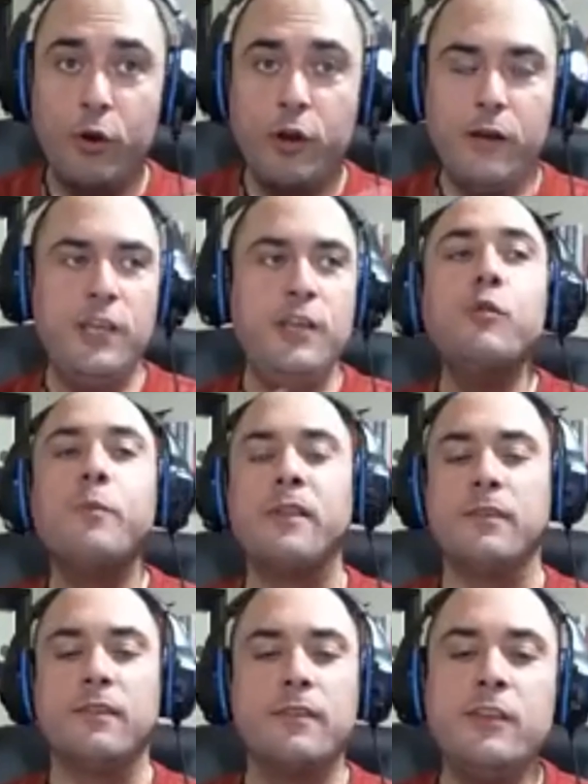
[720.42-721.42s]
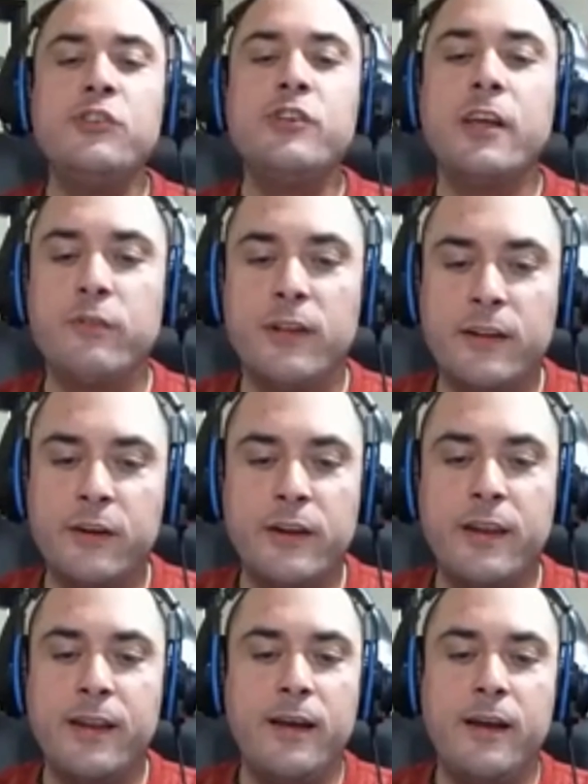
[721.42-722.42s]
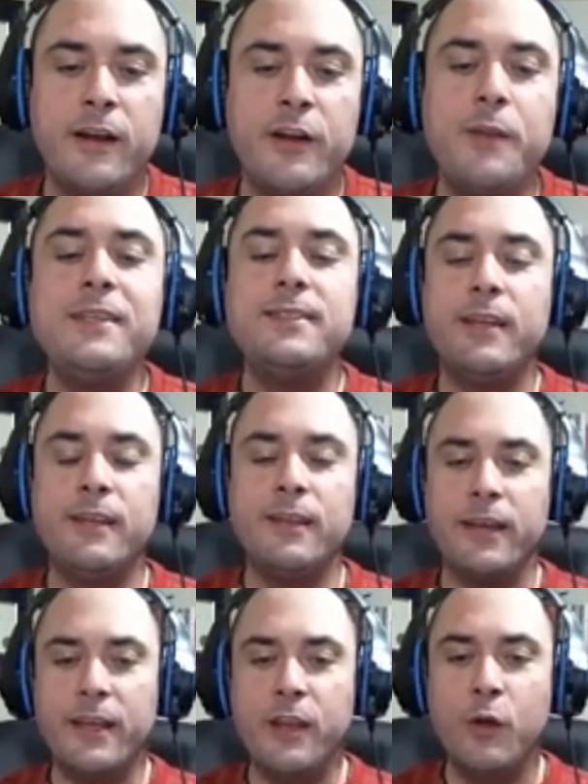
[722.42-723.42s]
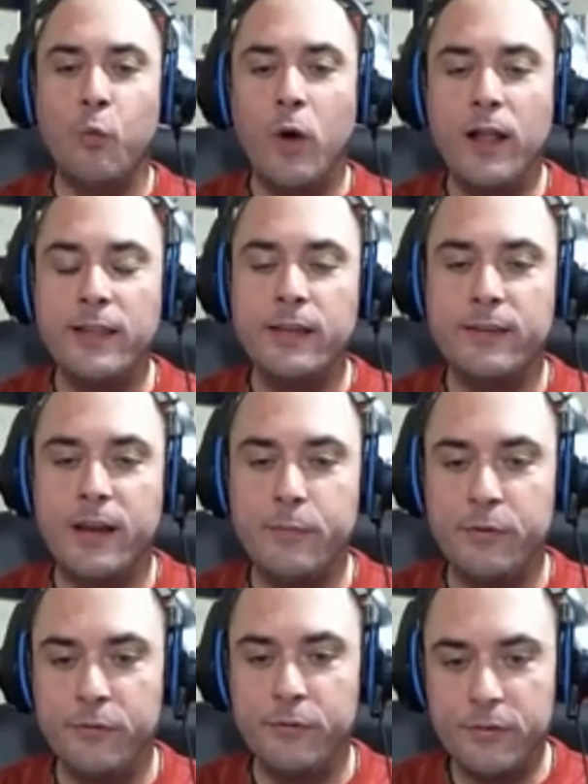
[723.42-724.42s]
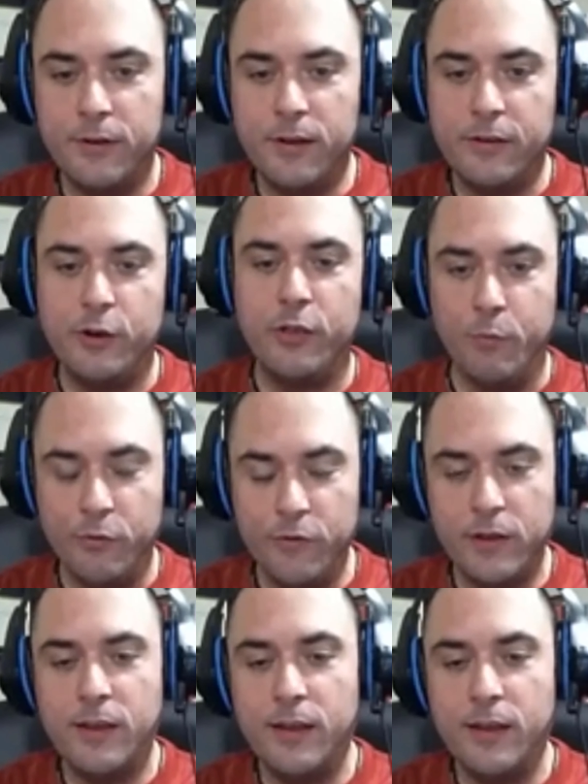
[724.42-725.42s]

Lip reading: humans in general are going to be sitting like in a Wall-E type of, the movie